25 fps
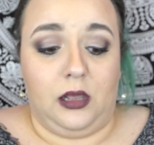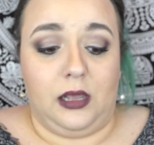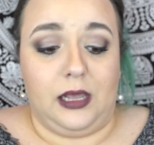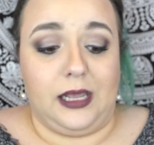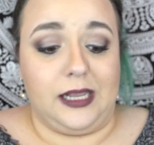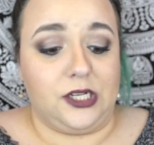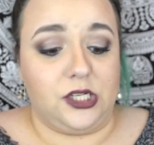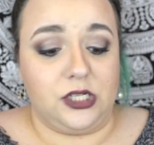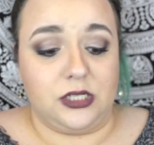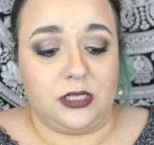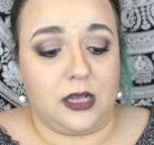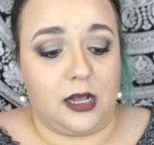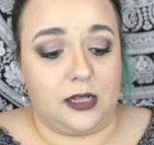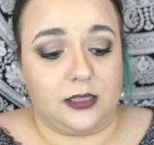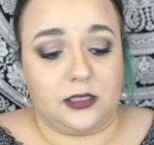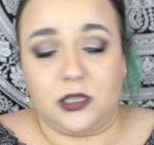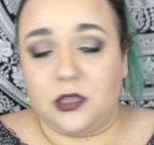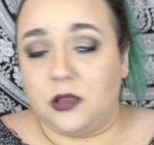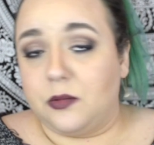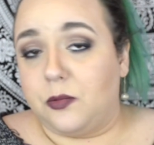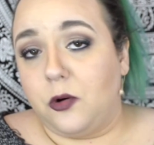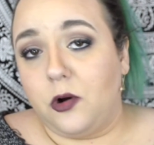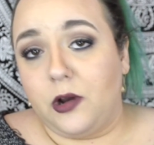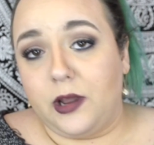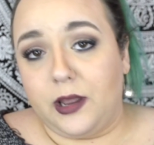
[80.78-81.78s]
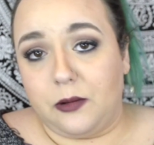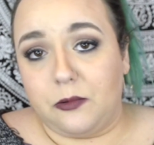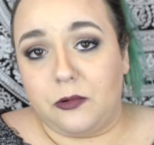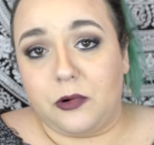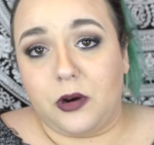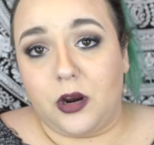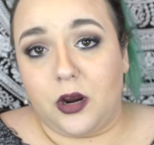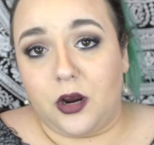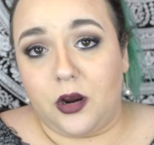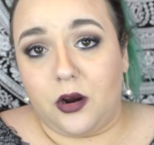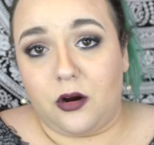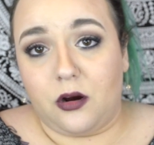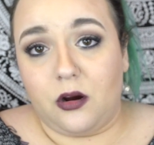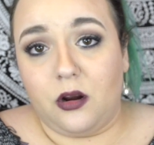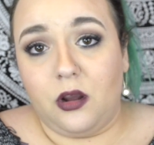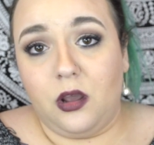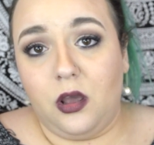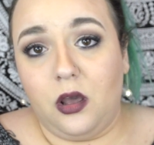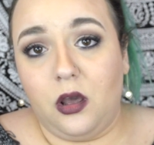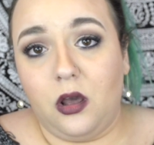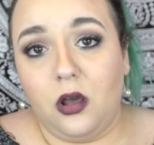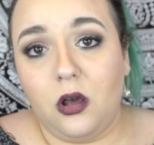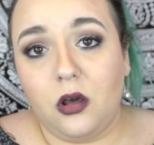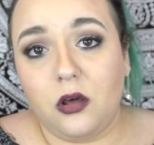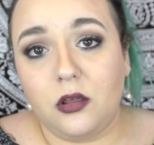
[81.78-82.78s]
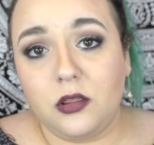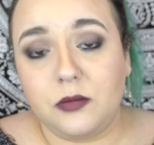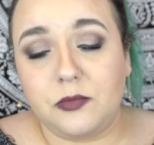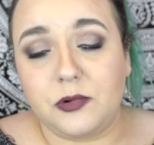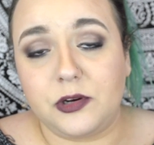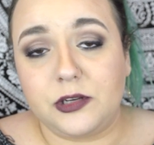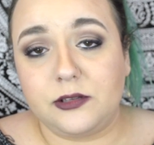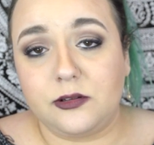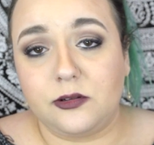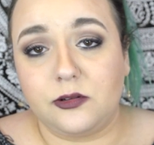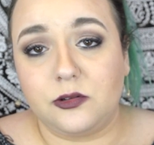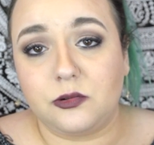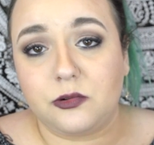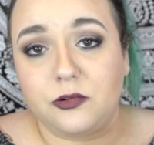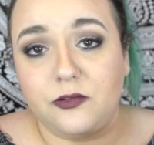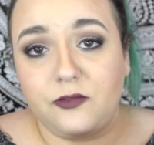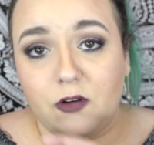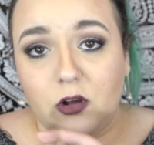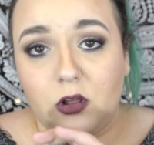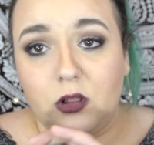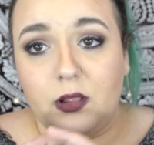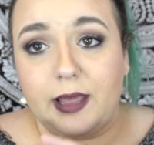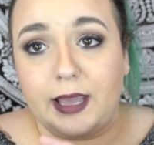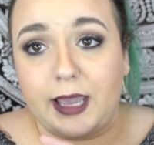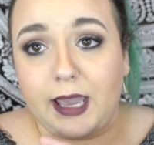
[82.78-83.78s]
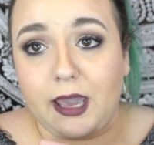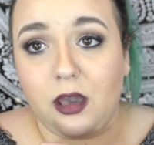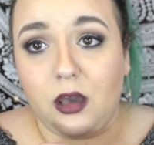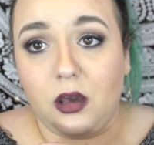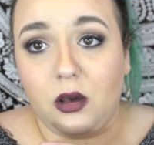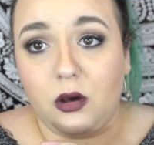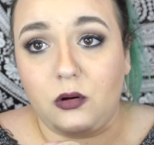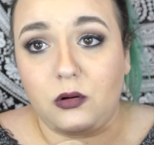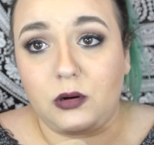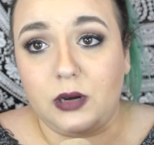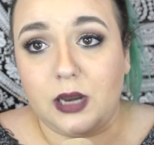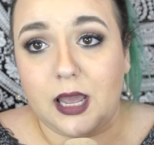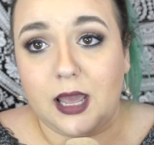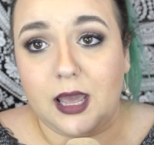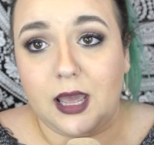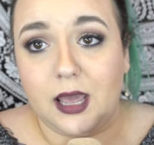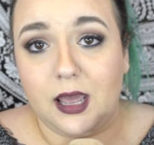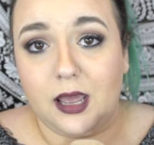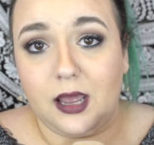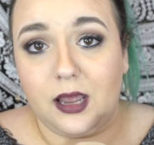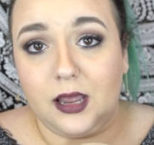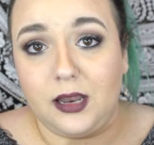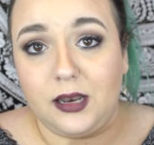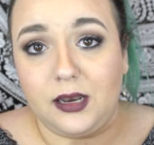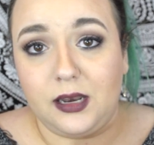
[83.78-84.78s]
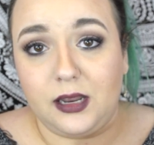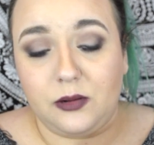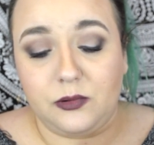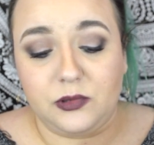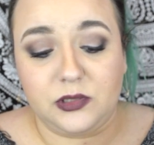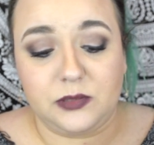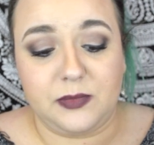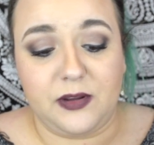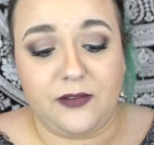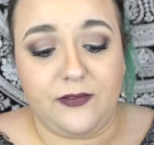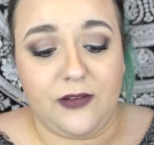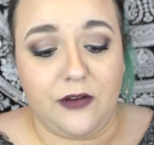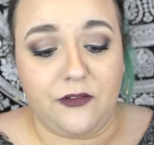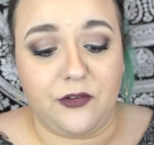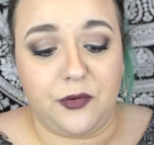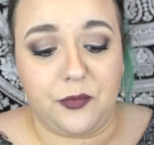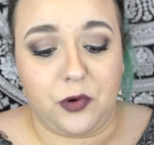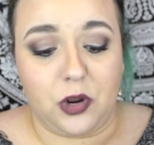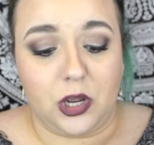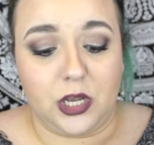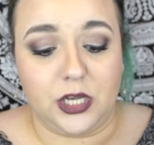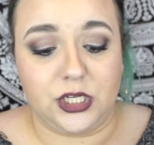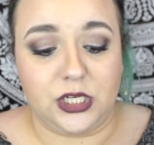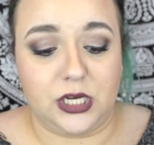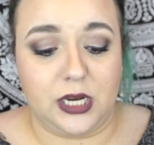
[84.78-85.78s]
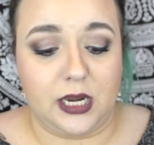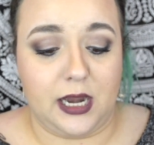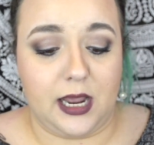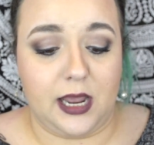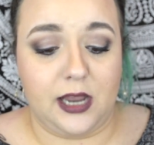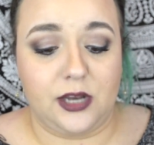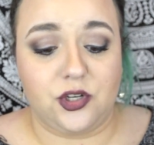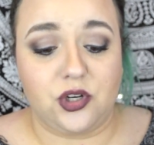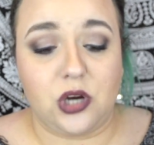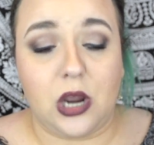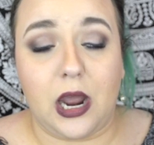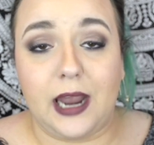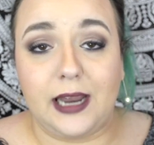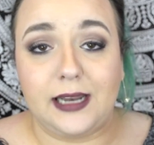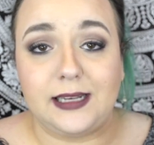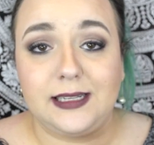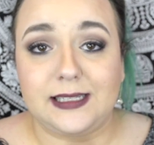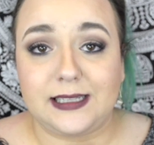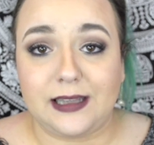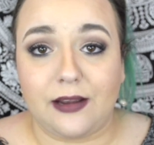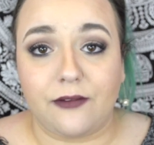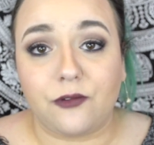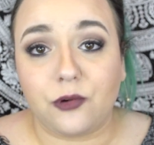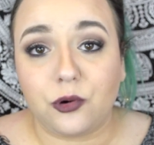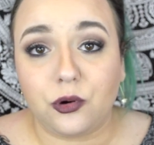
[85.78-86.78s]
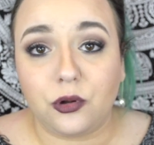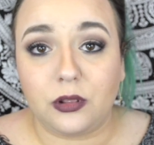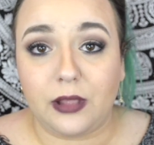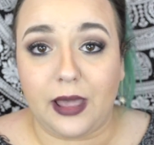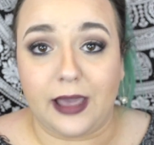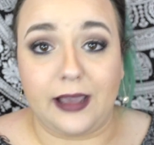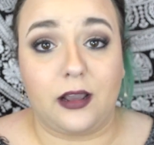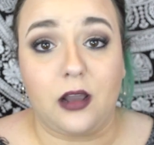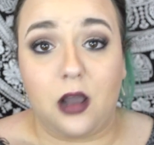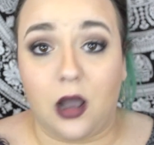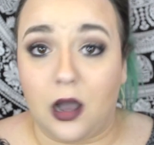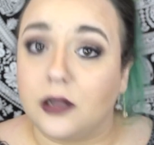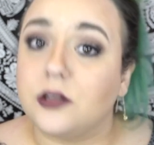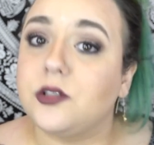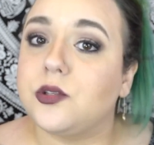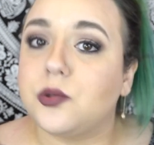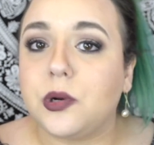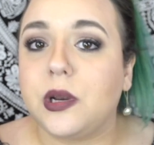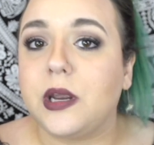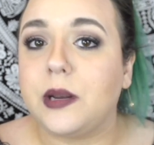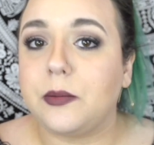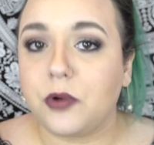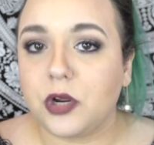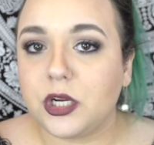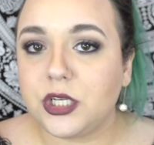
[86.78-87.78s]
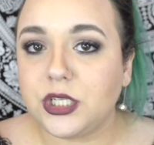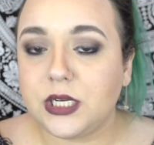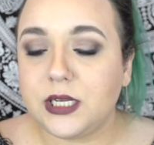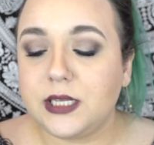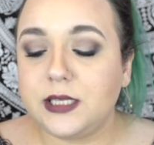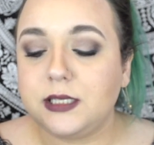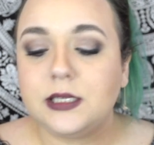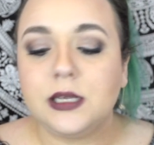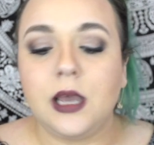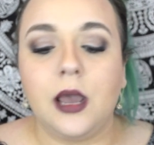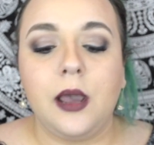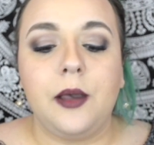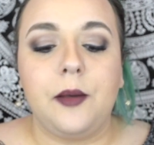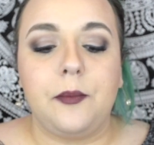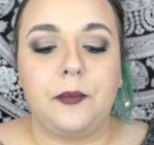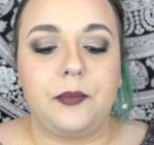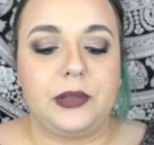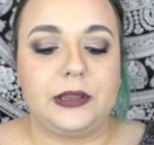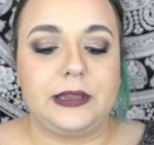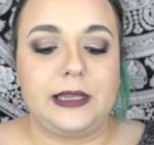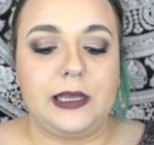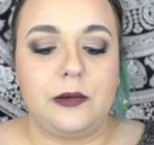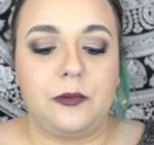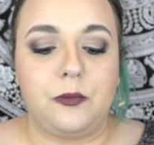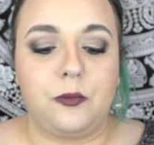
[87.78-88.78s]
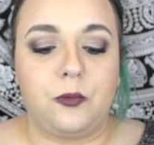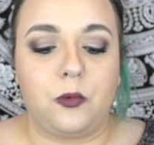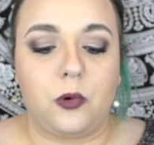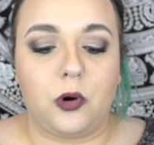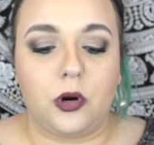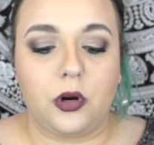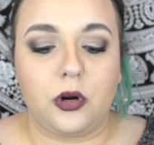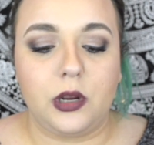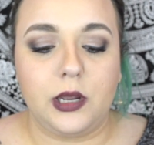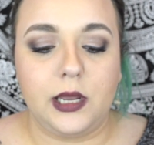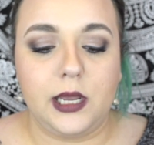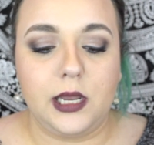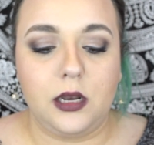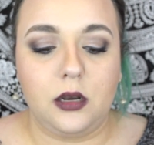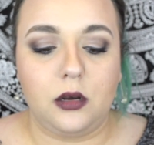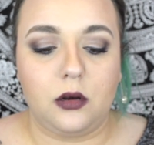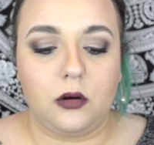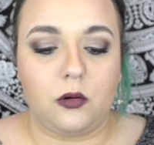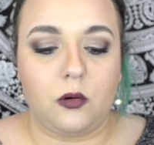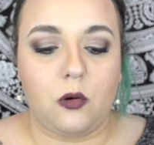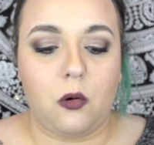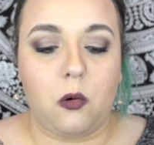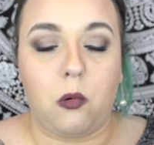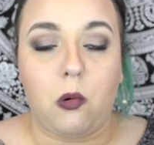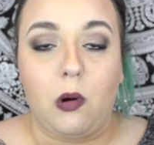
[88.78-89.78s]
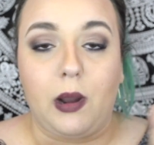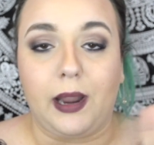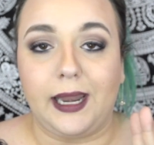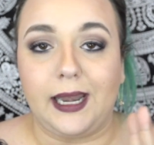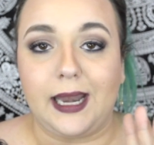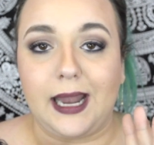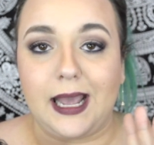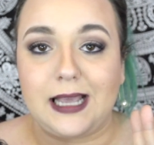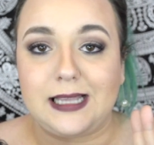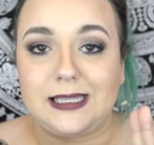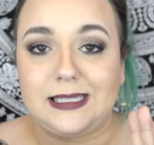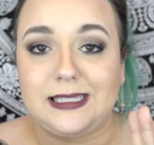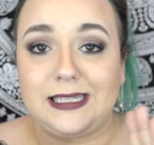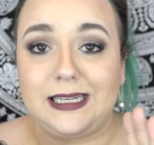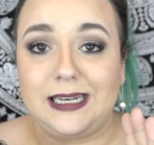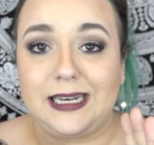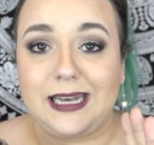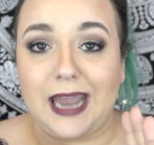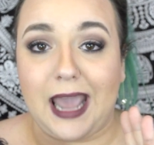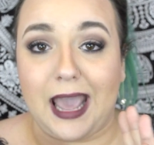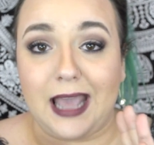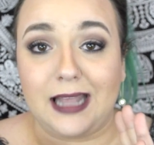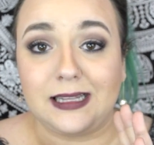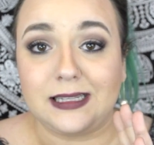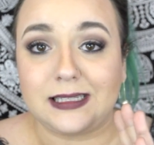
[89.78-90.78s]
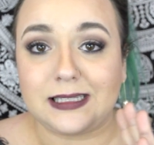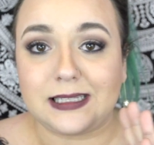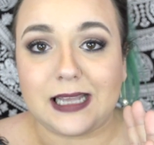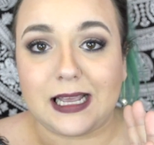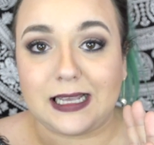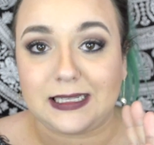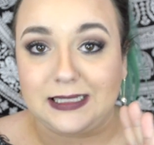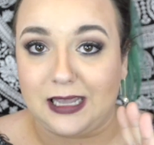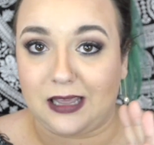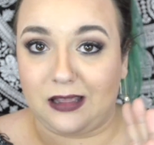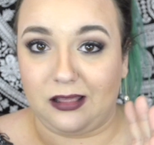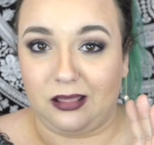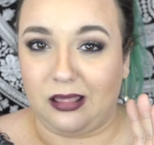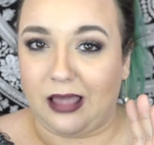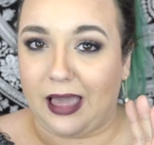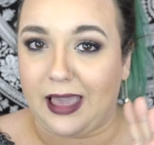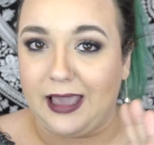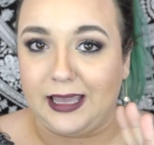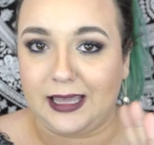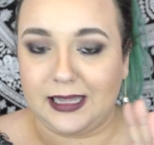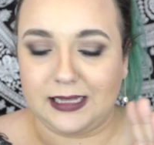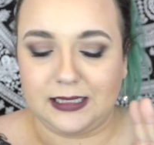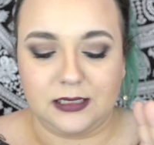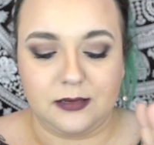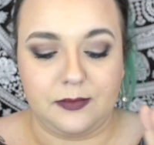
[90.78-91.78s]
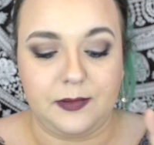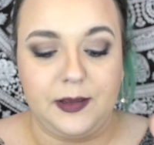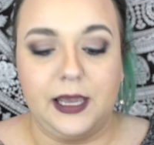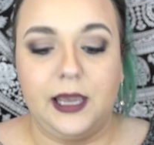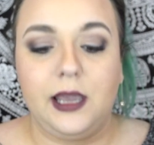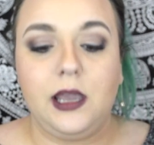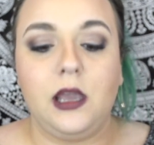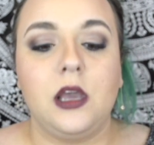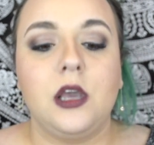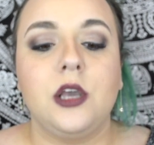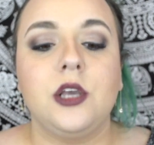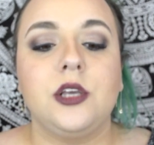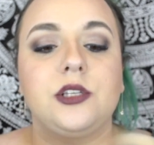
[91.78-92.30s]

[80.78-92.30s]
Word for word: it just got to the point where all the bristles were falling out, and it was my favorite brush. And I had tried several like contouring brushes, but they weren't quite as dense as I like it to be.